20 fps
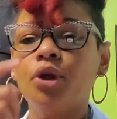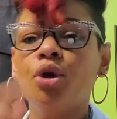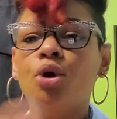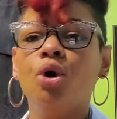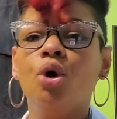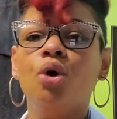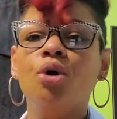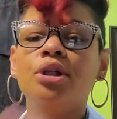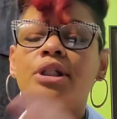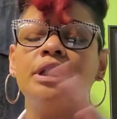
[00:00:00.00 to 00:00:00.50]

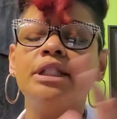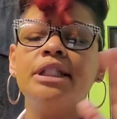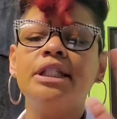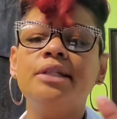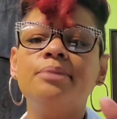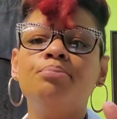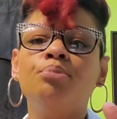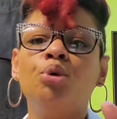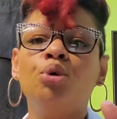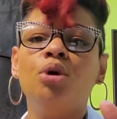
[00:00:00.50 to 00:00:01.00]
or just eat
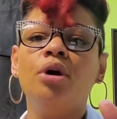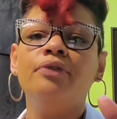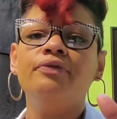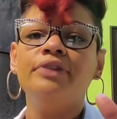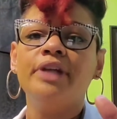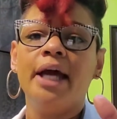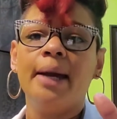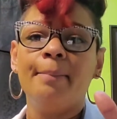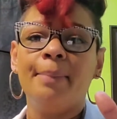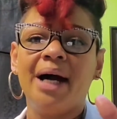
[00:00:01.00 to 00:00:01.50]
more of
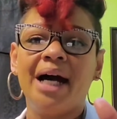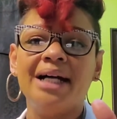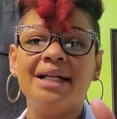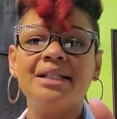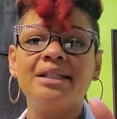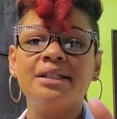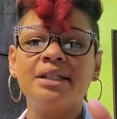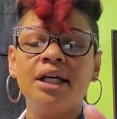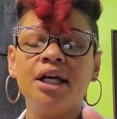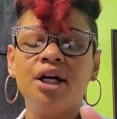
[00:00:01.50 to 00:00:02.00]
that by
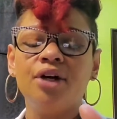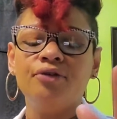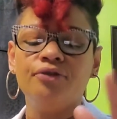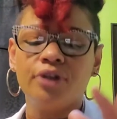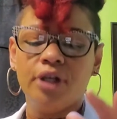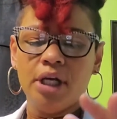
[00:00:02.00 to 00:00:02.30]
itself.